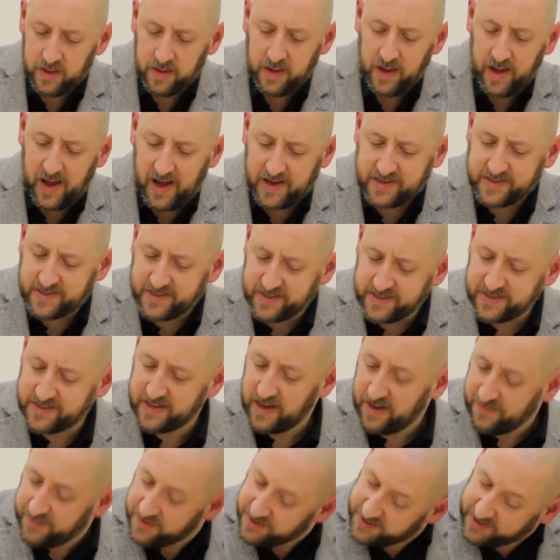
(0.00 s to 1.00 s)
Exodus
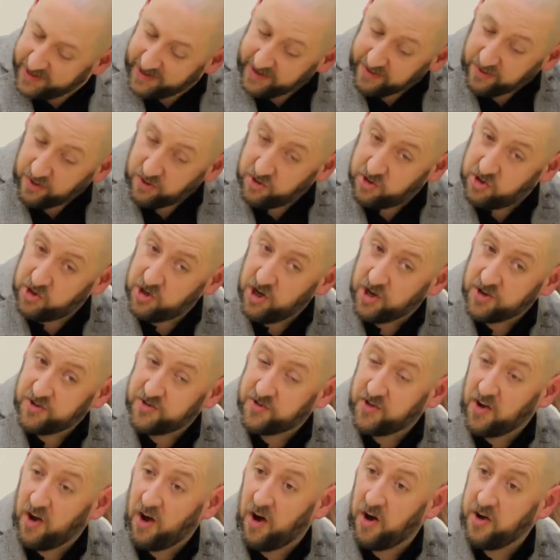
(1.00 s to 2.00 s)
17, they're
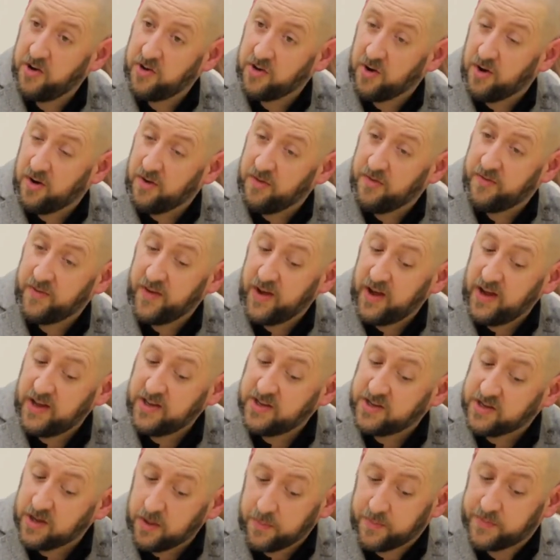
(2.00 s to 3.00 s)
just out of
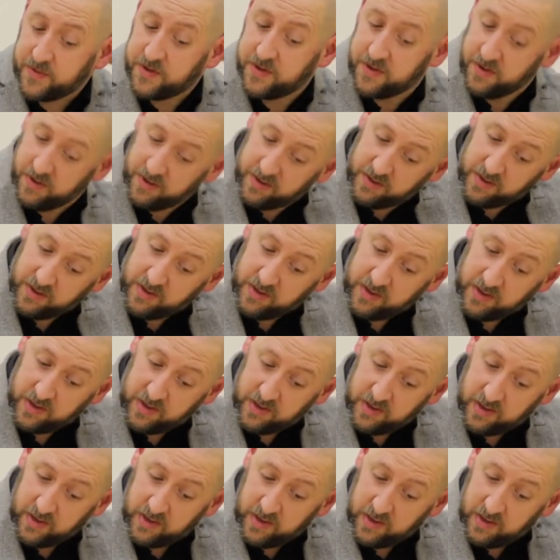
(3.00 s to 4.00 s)
Egypt.
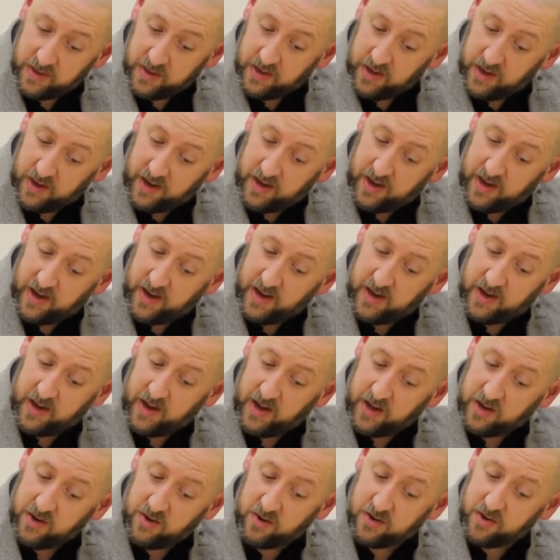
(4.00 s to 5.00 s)

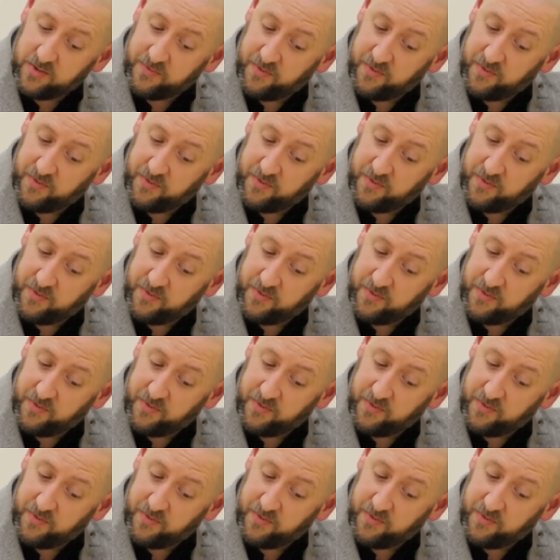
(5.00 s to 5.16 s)
And look at